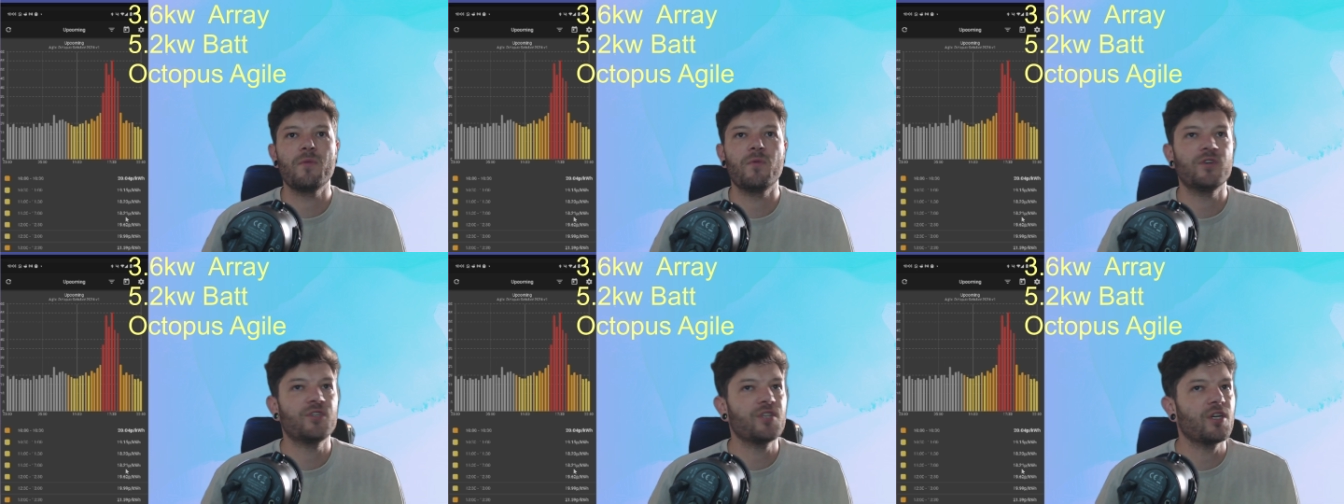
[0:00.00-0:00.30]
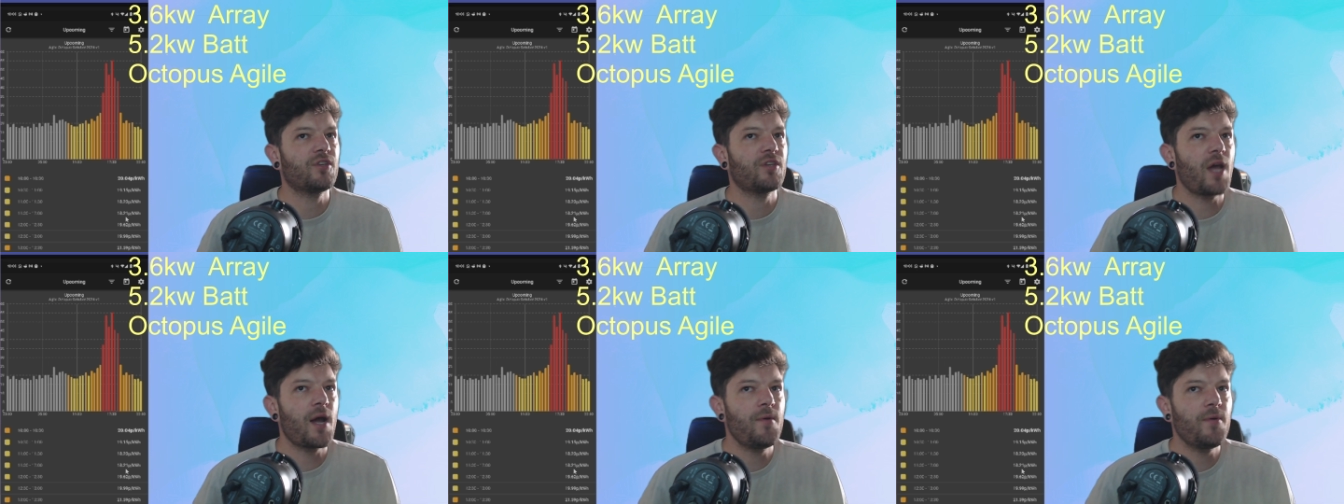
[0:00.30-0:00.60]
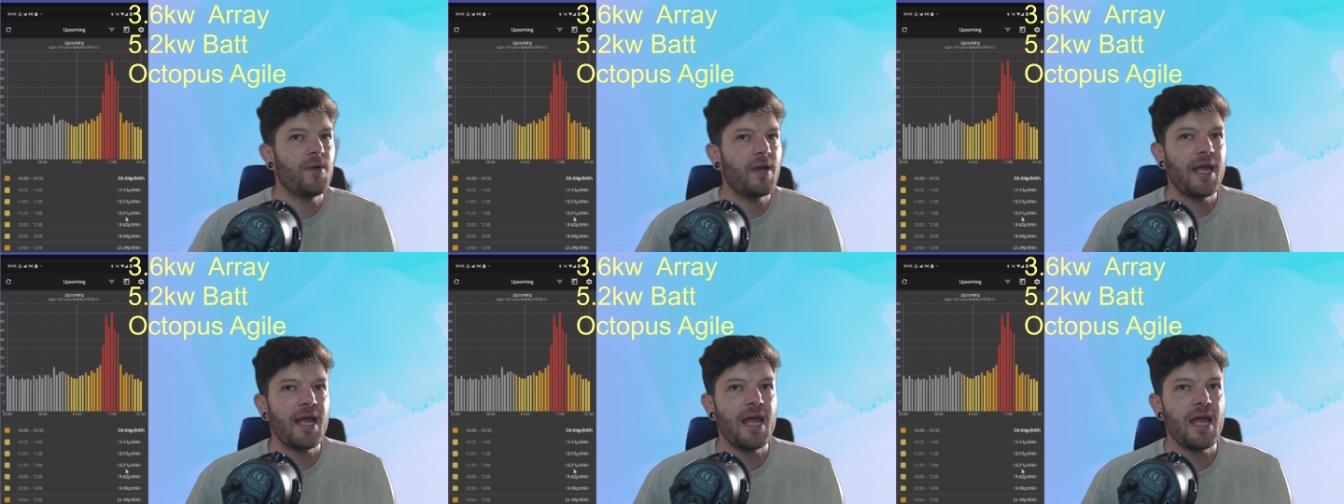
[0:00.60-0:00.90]
which I
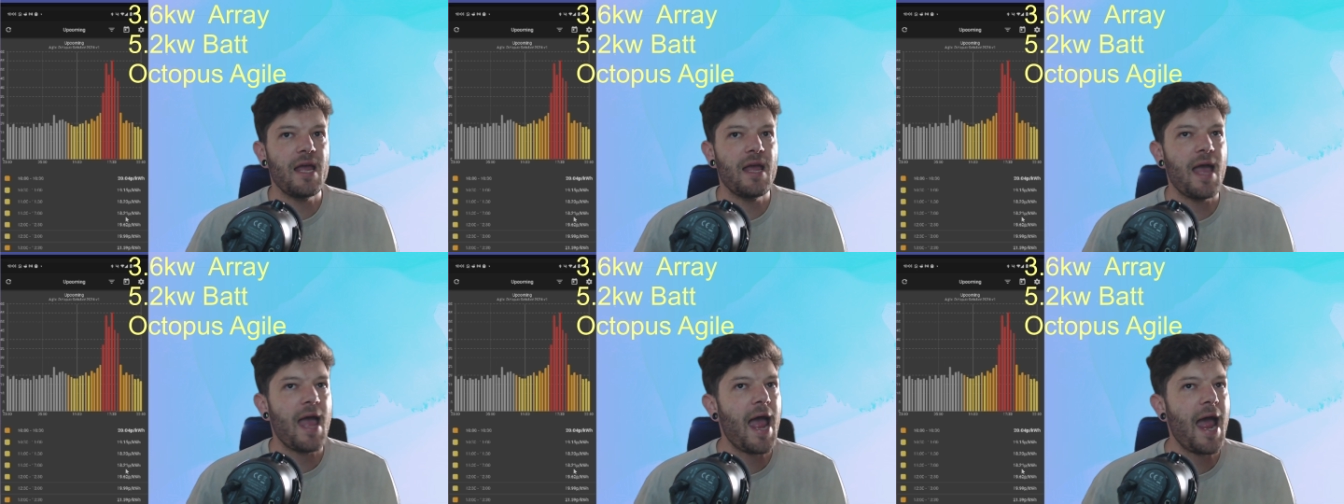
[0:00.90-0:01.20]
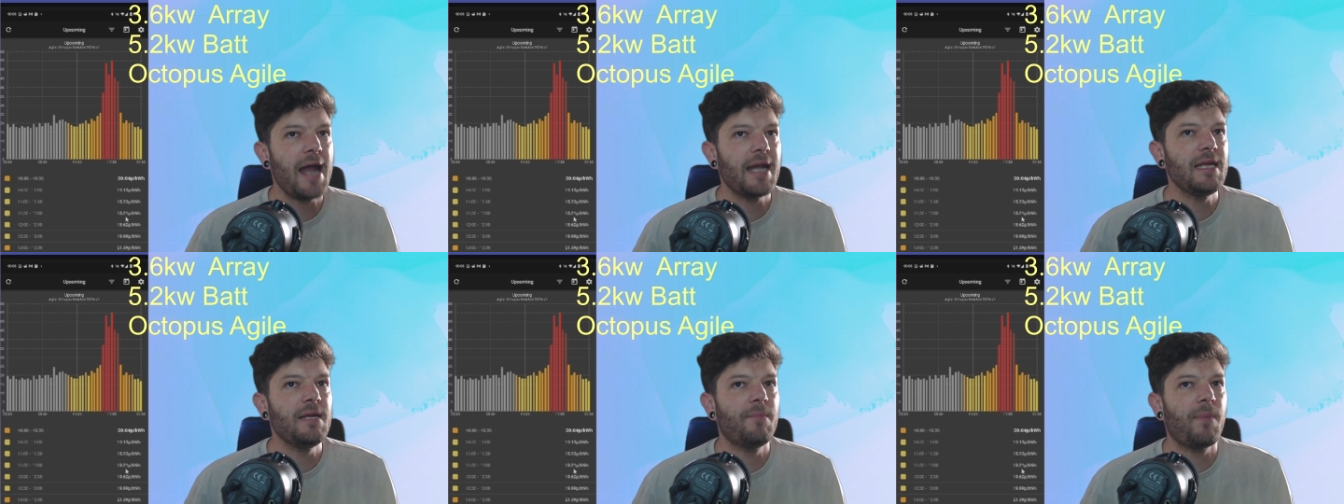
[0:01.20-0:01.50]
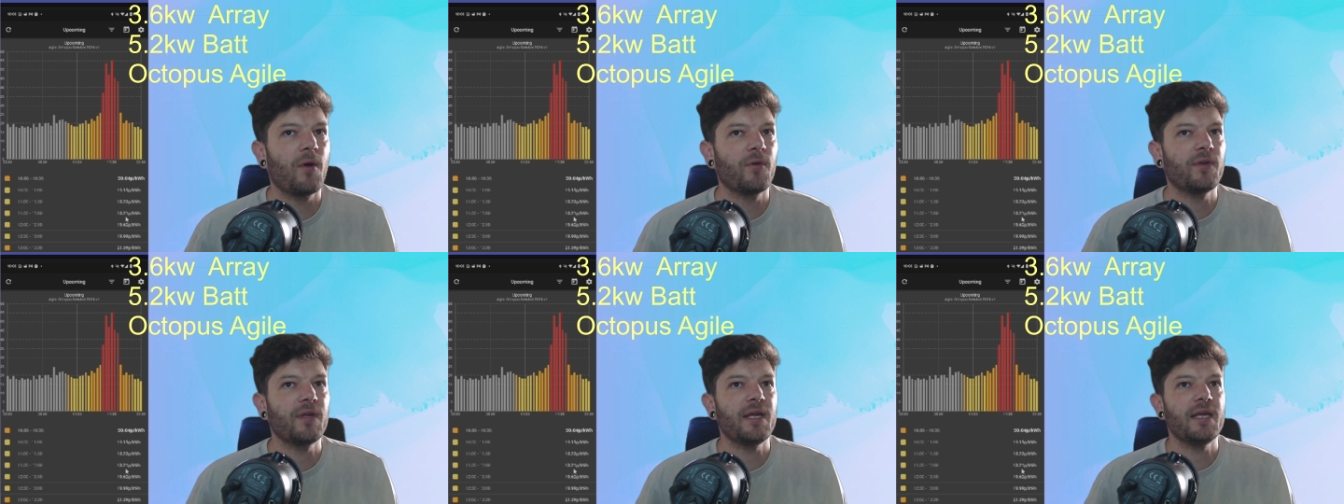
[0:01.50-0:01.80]
don't hear
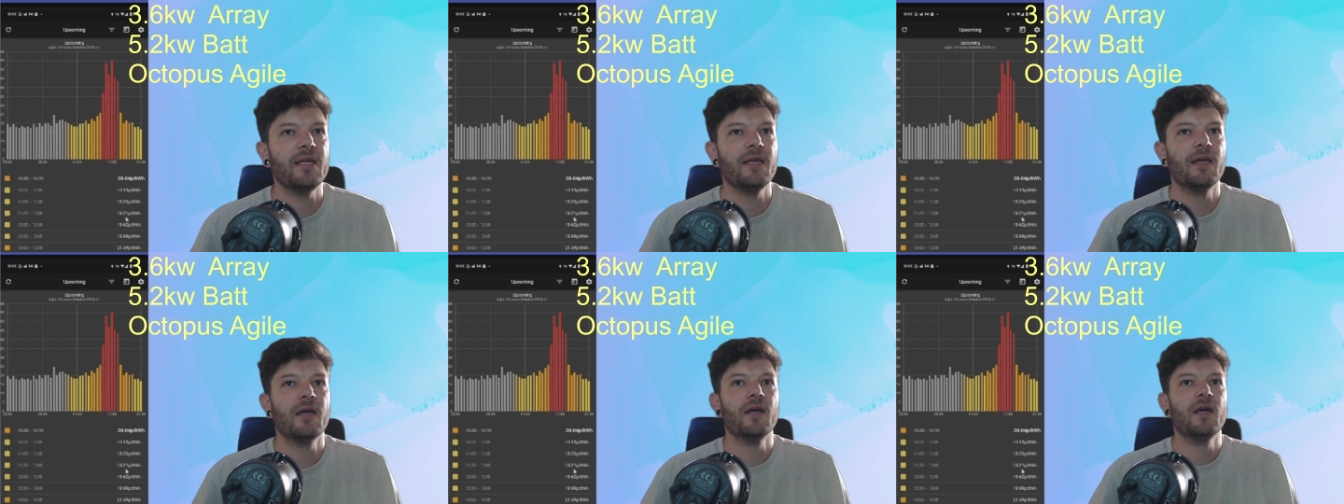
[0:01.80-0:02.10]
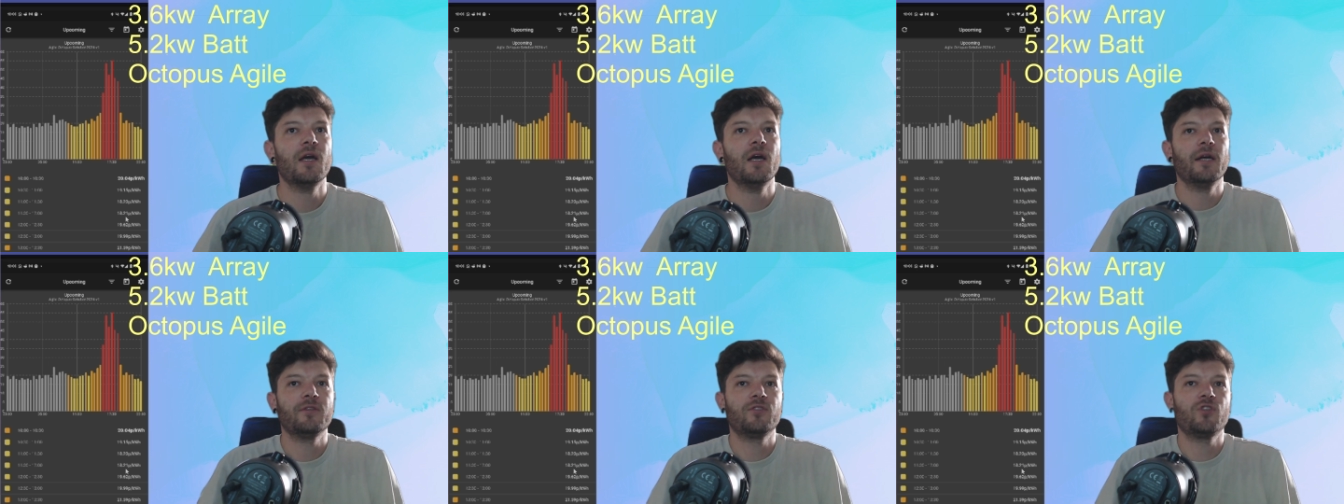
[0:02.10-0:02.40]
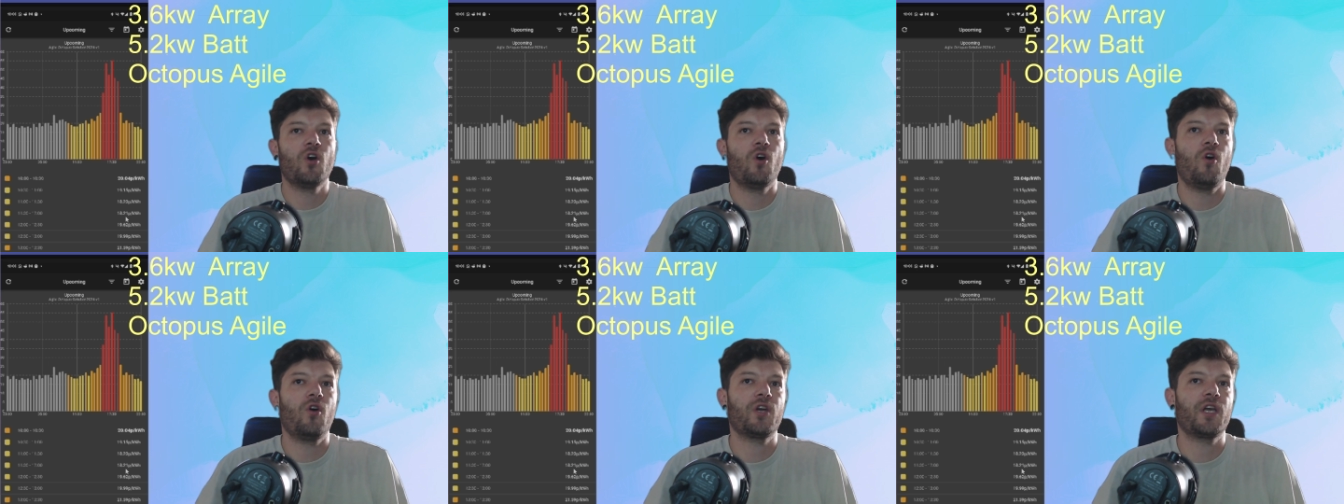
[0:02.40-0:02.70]
anybody
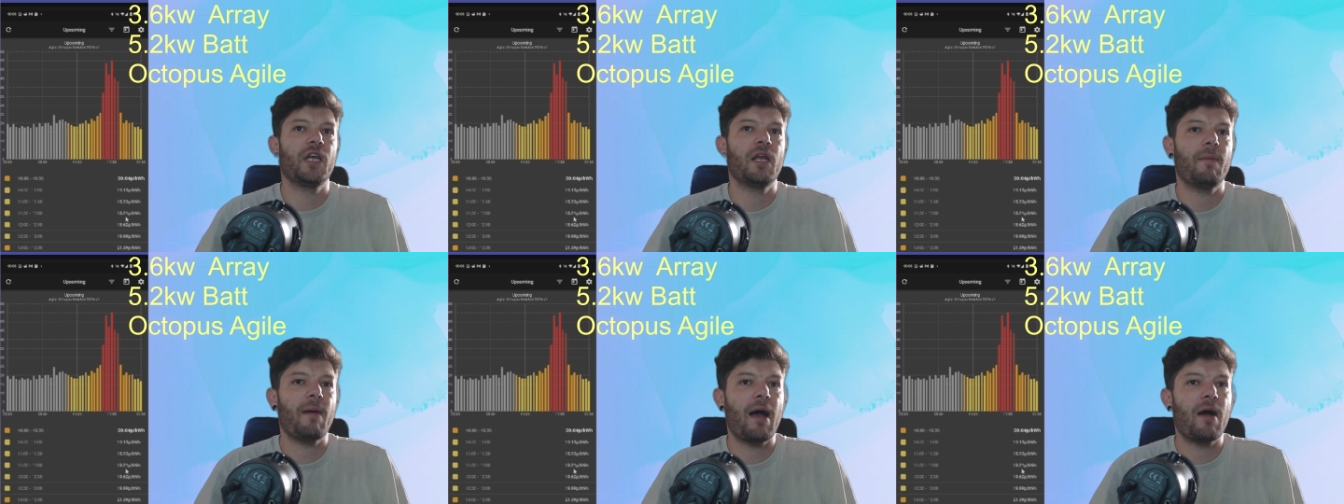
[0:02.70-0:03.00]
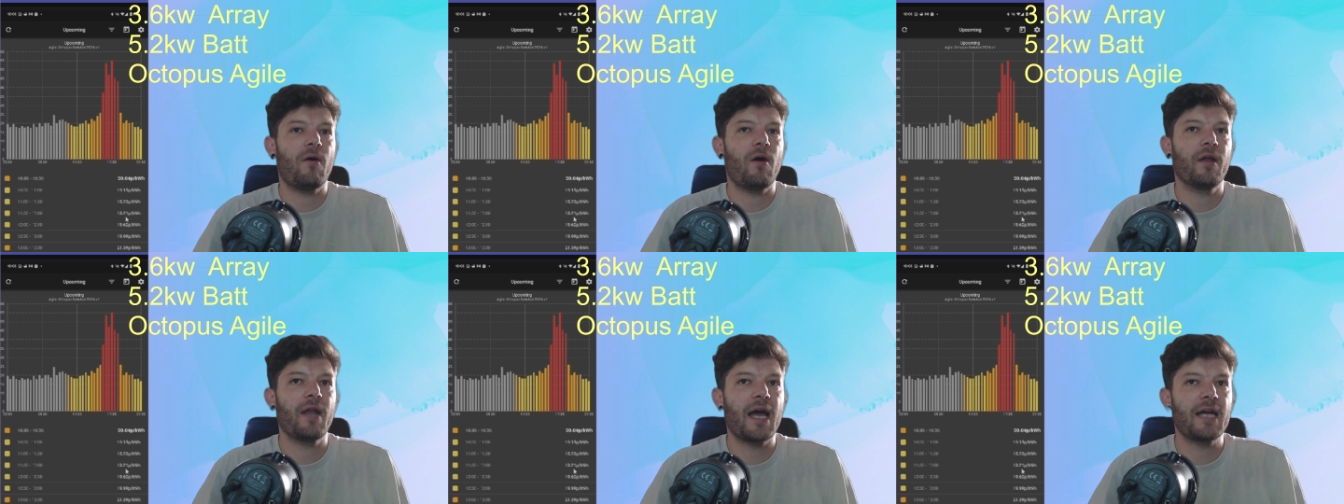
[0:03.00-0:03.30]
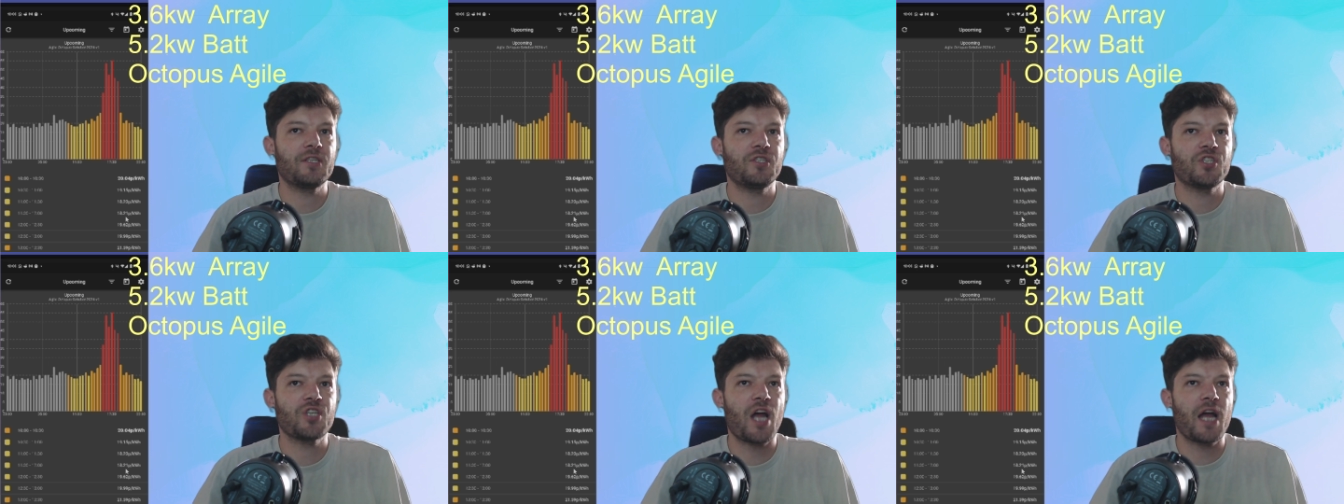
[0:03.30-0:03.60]
talking about on
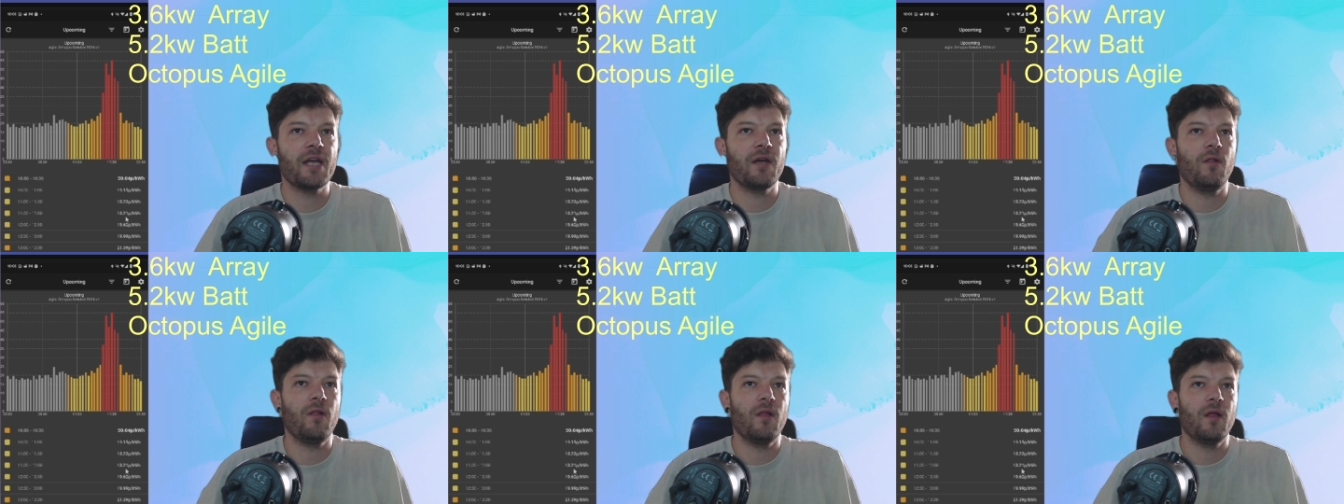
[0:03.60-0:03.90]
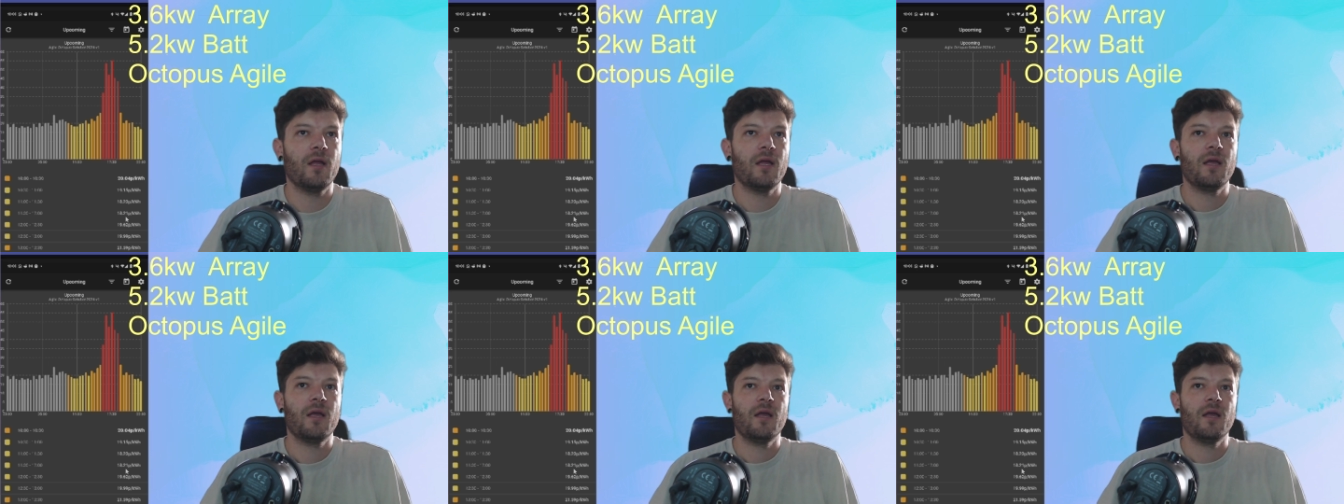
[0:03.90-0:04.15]
Agile.